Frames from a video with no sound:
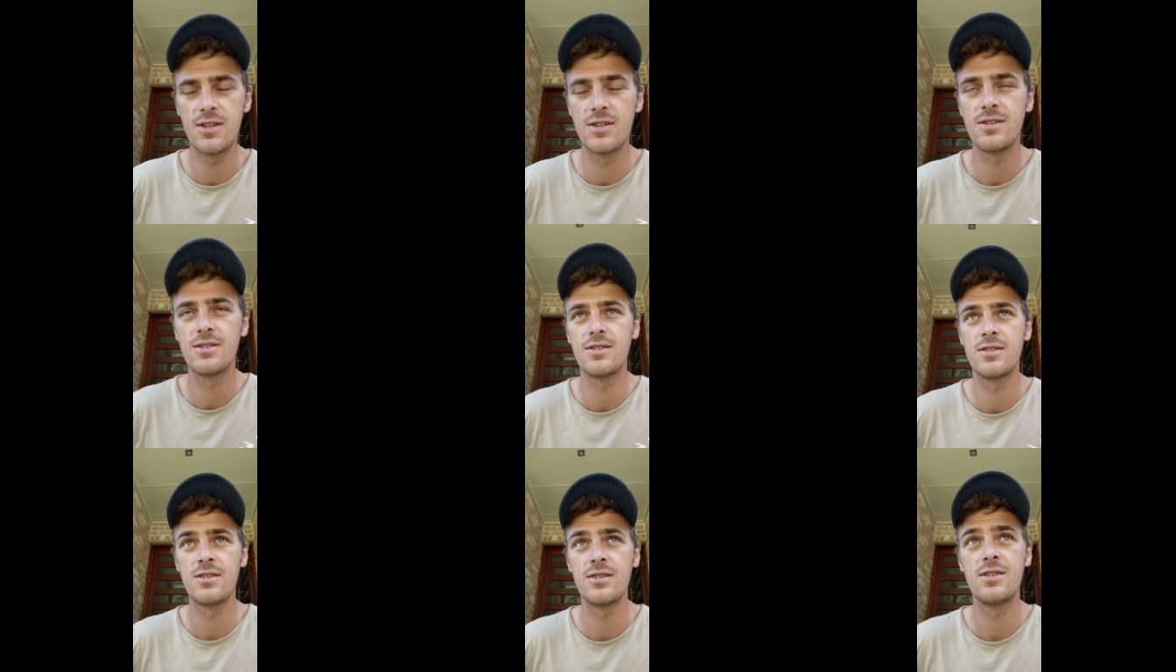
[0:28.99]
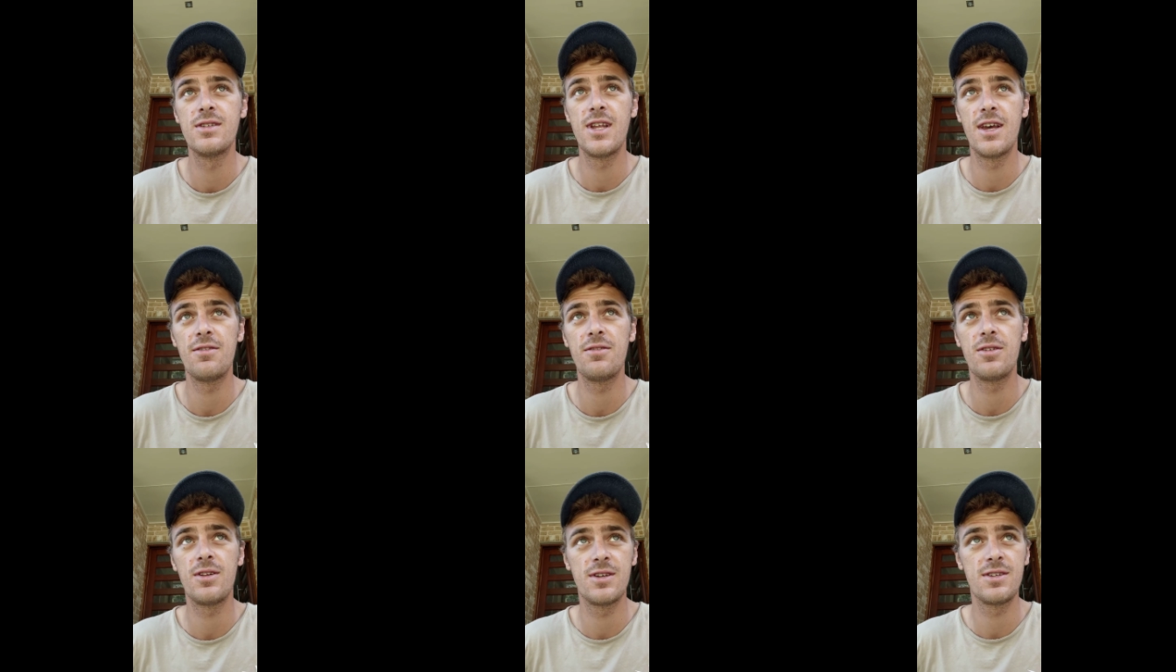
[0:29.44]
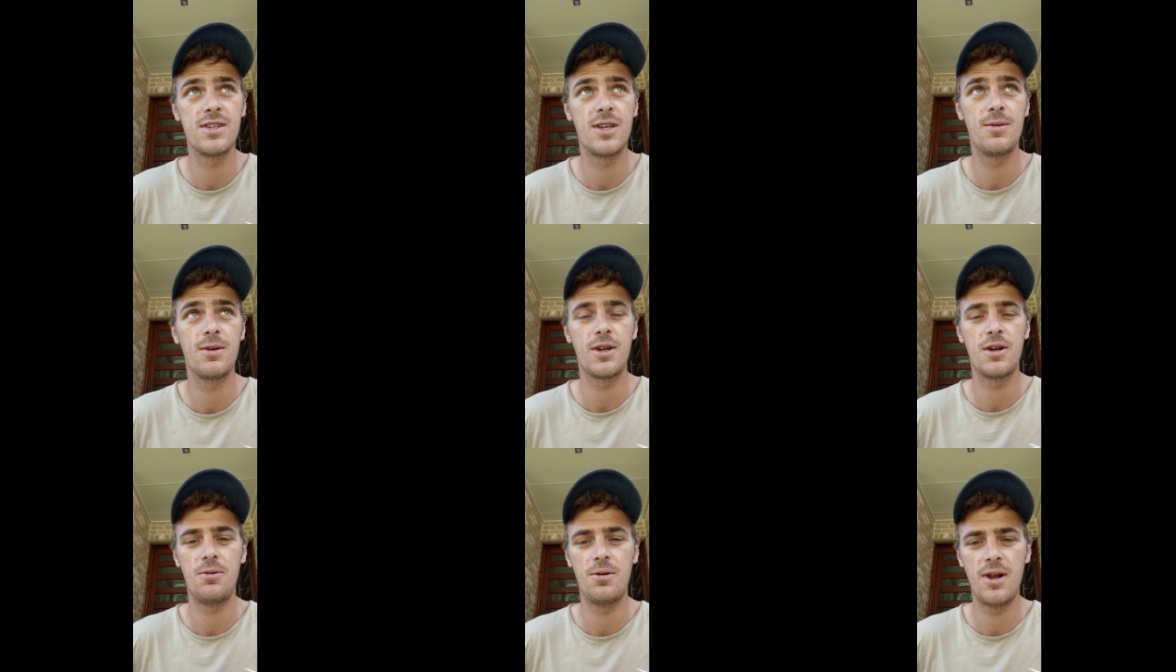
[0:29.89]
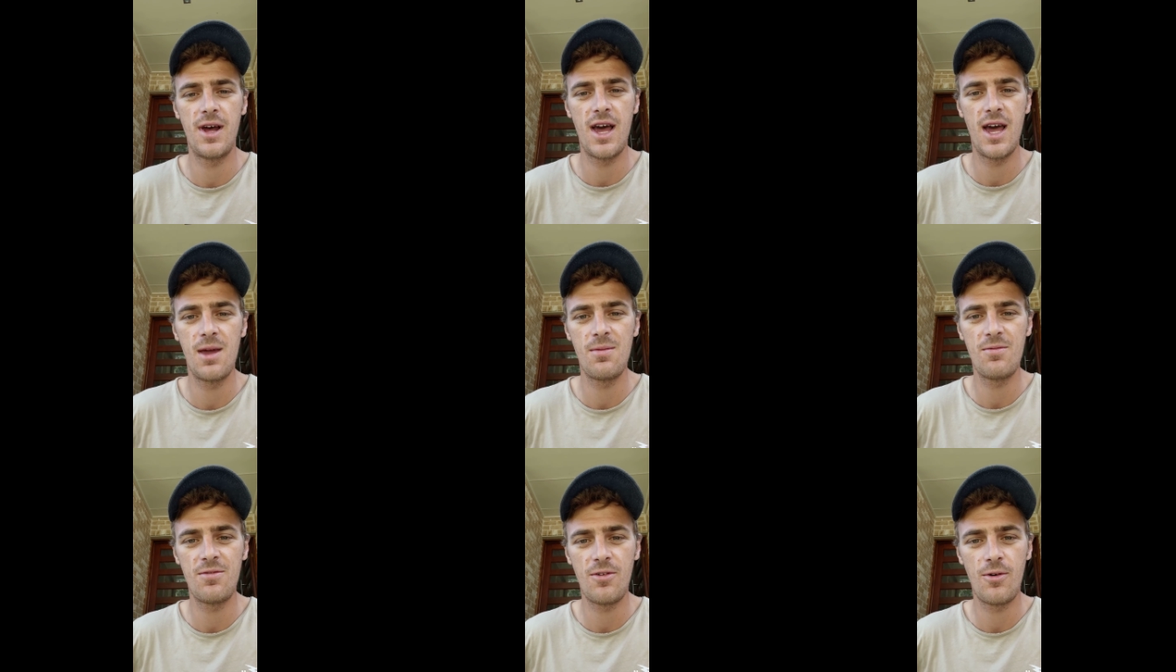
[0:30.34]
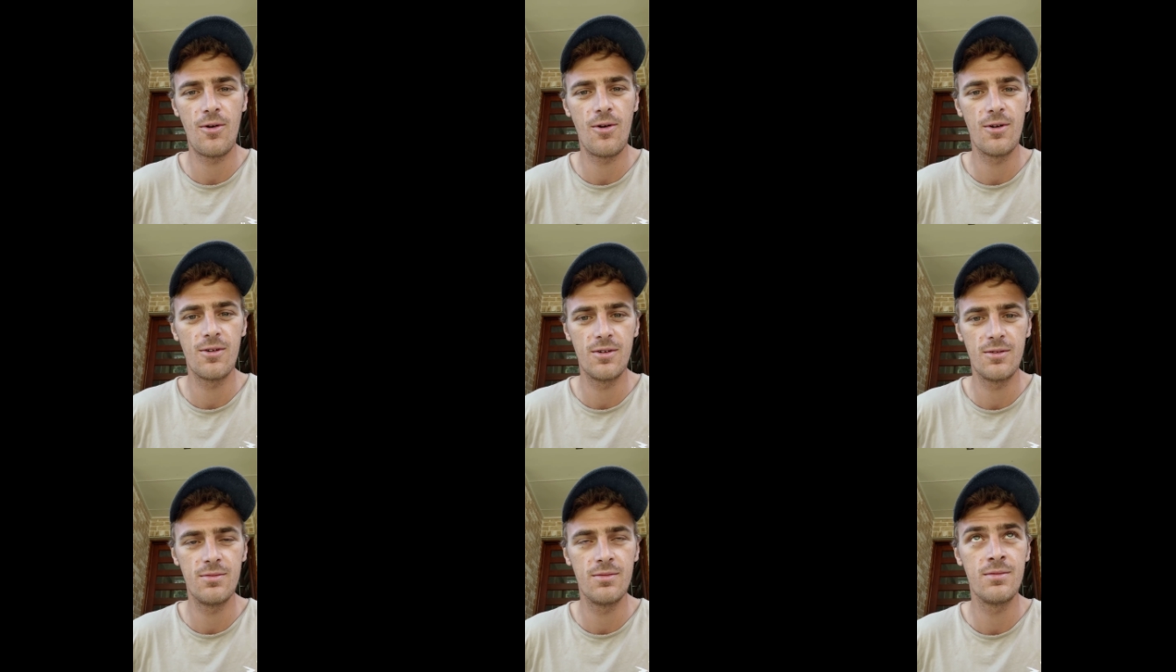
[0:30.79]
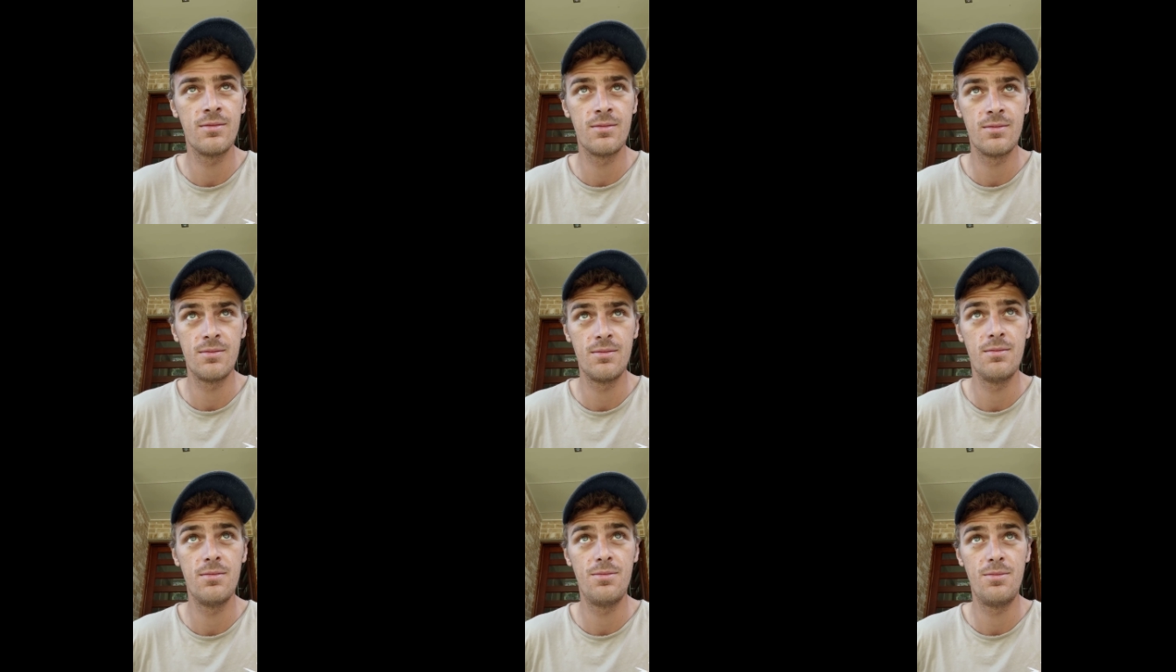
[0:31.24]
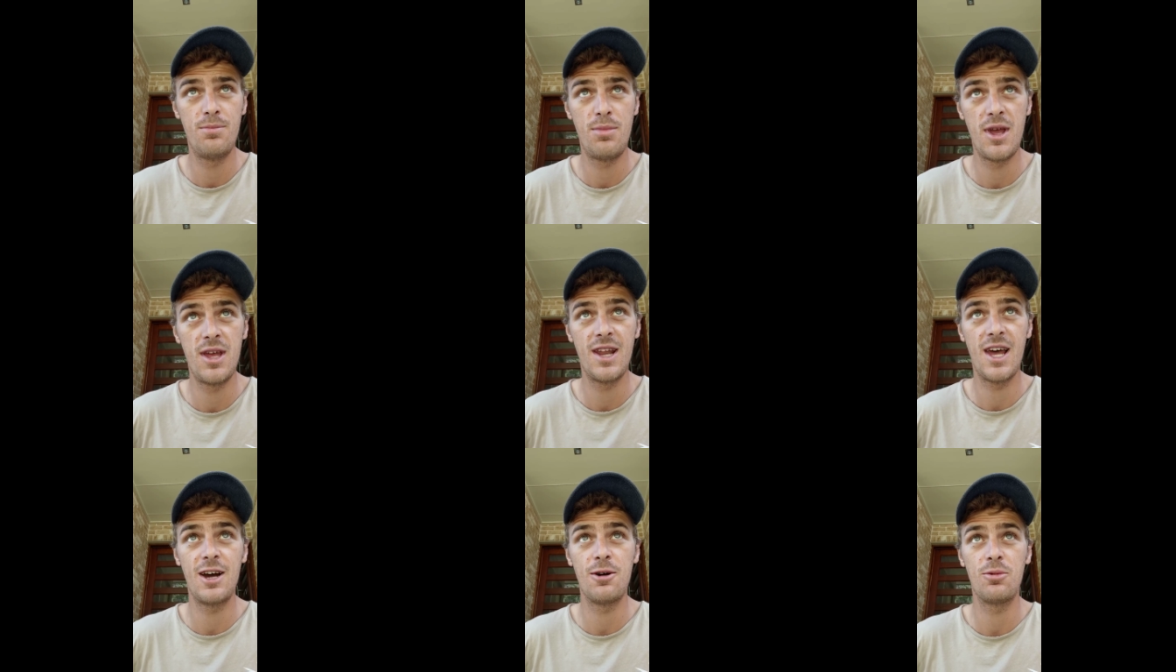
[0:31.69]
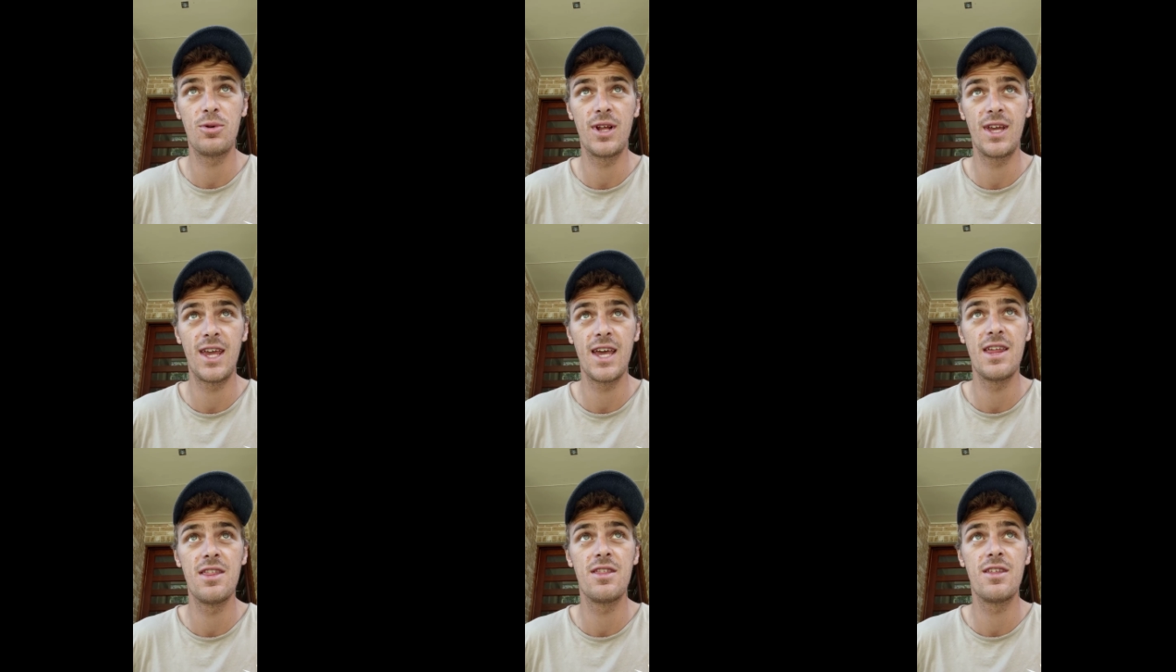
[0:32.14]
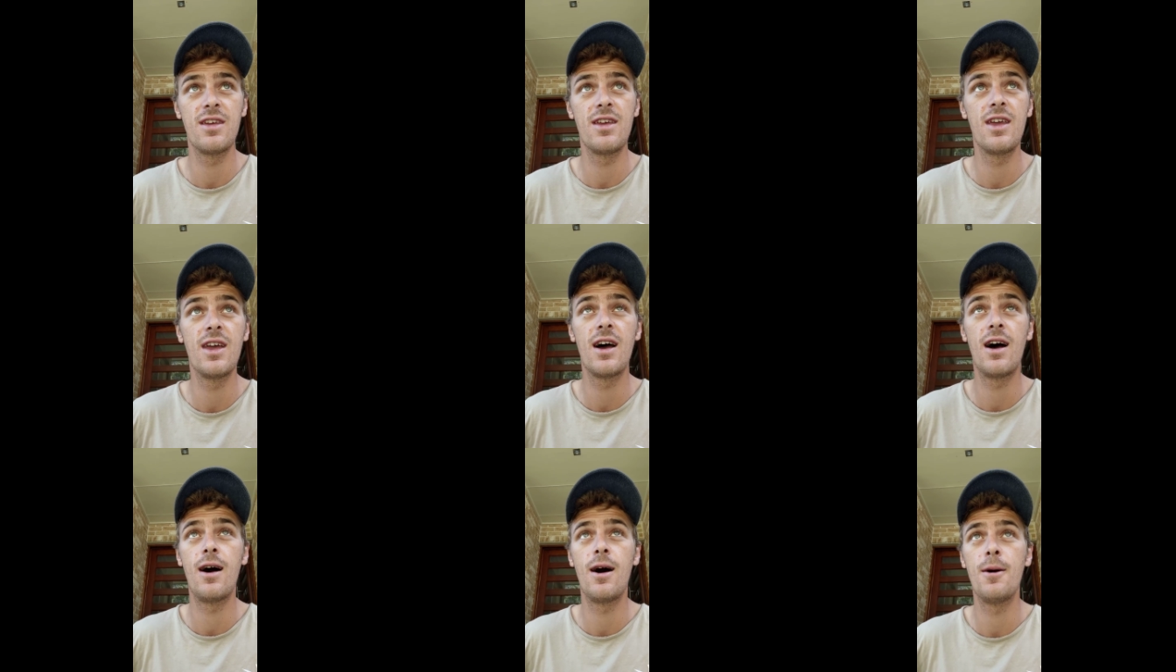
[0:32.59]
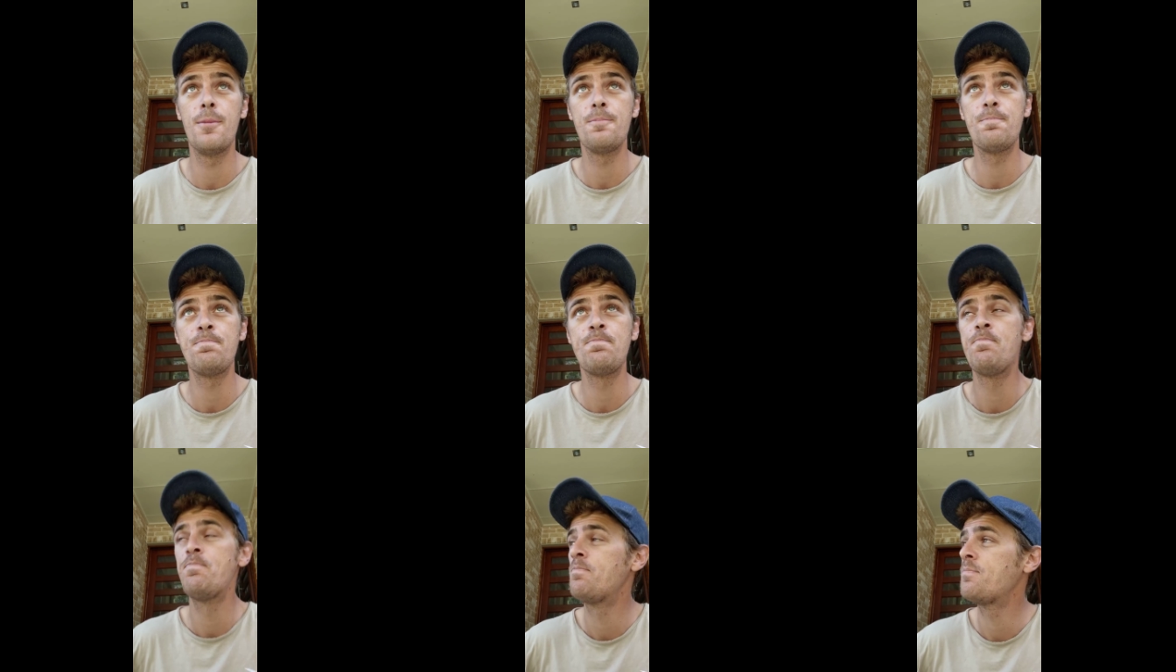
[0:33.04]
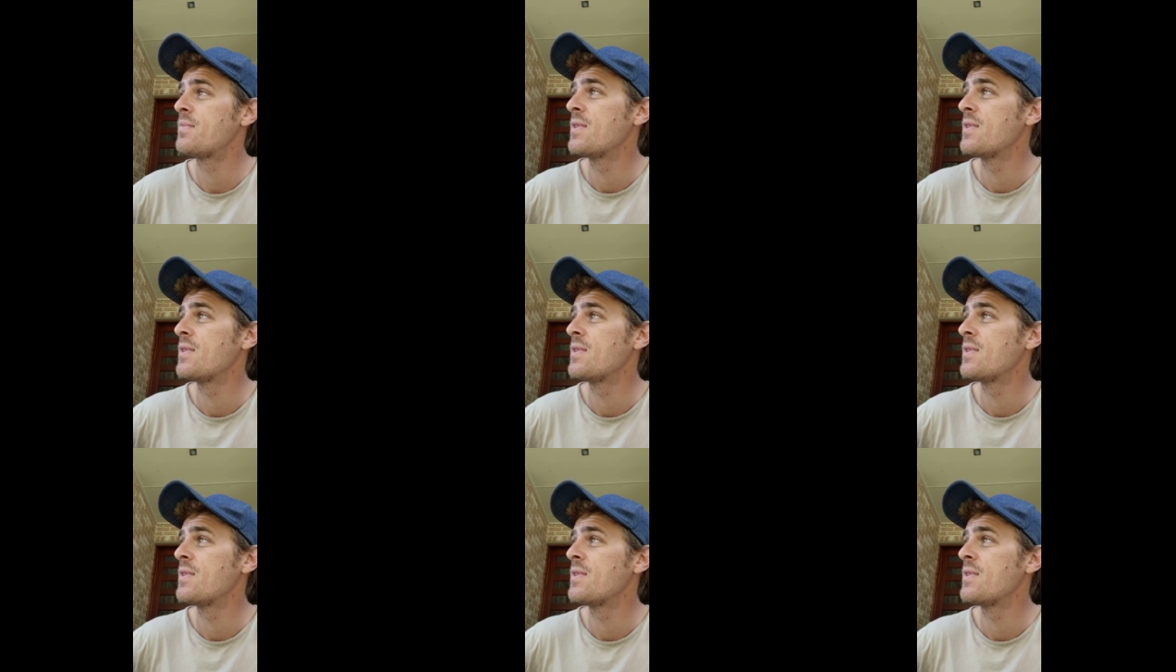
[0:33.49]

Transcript: It's definitely something I want to aim for, and being able to get the